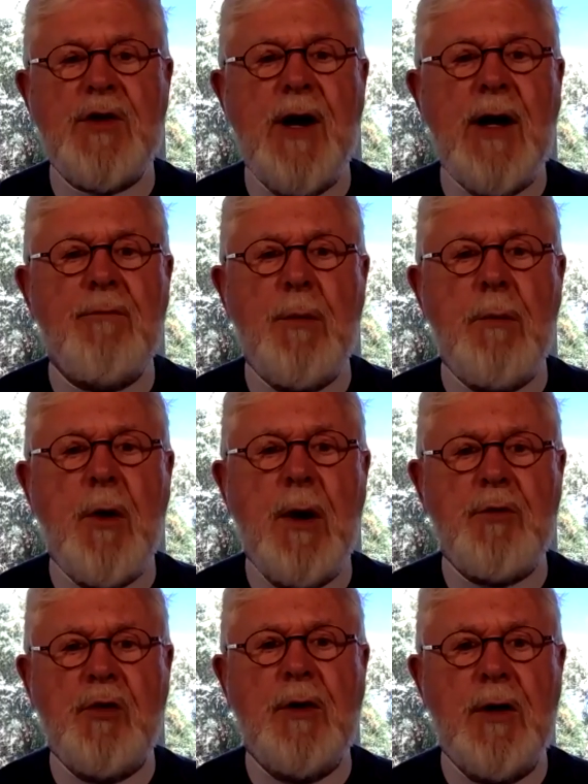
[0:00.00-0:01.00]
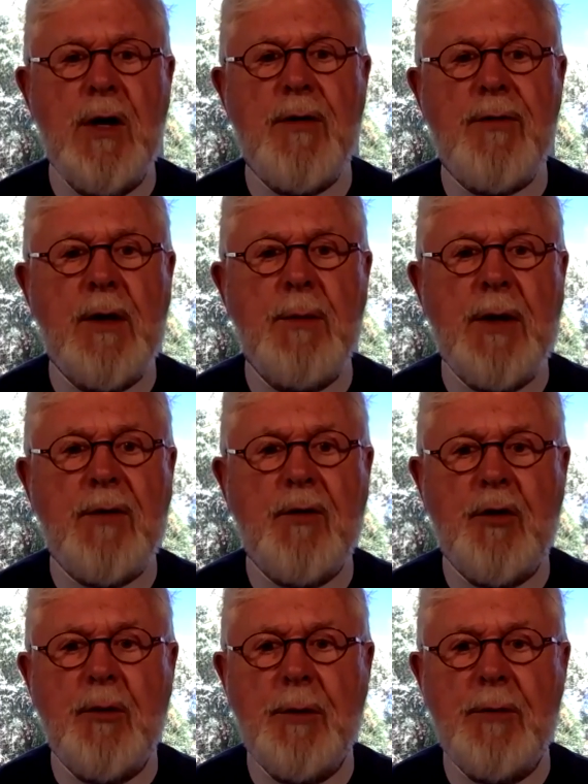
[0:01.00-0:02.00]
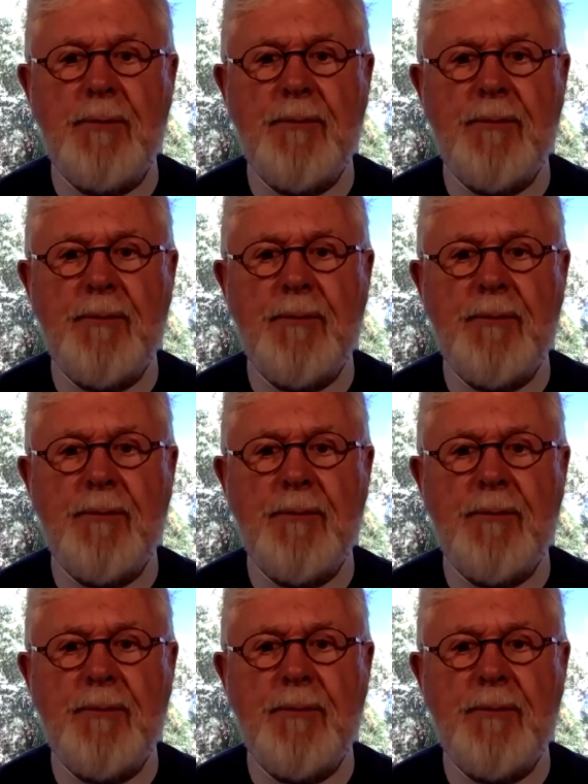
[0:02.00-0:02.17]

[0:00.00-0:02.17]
and I can remember absolutely nothing about the sermon.